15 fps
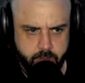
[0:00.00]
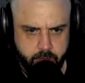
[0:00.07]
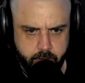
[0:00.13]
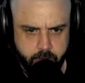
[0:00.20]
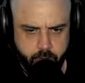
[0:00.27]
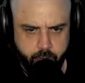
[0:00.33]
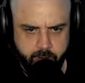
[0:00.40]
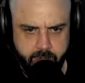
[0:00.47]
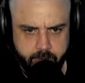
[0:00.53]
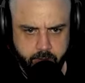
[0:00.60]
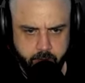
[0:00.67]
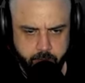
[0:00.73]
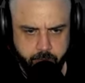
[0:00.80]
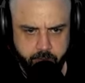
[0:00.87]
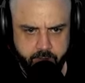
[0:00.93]
Throw out a
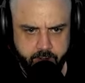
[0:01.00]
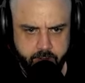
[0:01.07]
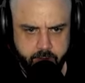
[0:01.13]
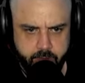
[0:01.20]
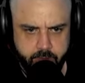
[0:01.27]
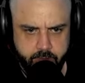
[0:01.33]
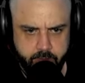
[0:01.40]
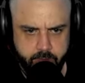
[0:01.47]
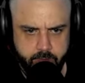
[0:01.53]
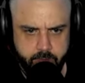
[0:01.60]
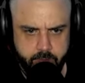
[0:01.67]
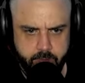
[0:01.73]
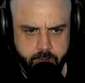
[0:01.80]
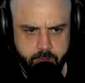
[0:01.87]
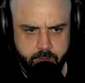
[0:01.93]
couple things.
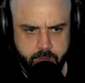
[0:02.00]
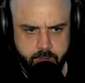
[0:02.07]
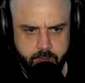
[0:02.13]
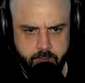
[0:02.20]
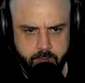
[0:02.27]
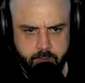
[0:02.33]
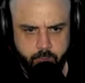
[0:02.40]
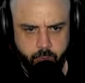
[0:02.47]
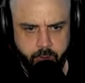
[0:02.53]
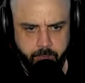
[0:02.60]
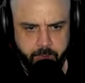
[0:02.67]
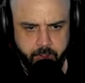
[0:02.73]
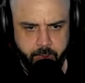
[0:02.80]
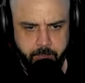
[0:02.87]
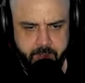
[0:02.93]
We're going to
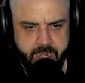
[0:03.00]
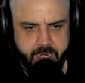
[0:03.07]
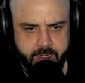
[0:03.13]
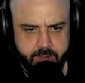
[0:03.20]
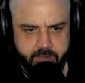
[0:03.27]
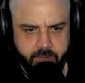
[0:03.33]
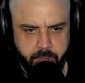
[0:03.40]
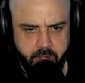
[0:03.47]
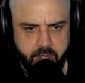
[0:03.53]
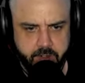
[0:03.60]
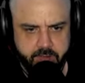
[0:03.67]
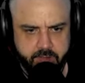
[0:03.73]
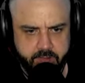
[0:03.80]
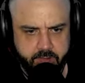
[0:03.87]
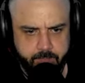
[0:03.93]
build a bed and some
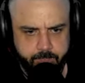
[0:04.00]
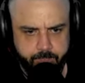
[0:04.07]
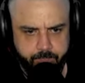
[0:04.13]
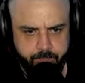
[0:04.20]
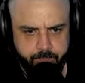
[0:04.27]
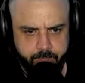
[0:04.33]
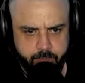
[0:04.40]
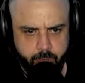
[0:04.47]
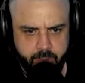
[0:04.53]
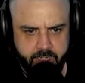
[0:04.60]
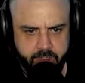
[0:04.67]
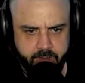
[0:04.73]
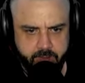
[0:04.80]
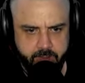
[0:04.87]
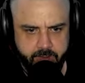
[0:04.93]
boxes. We
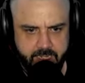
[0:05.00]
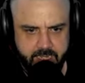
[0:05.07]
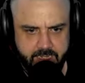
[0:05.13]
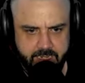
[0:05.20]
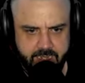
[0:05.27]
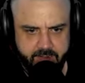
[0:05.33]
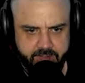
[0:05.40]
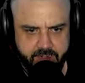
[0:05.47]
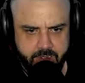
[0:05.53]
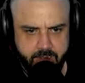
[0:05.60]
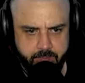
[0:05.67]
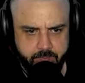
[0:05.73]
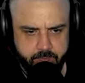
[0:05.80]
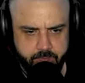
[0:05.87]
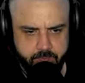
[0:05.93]
didn't do that last time.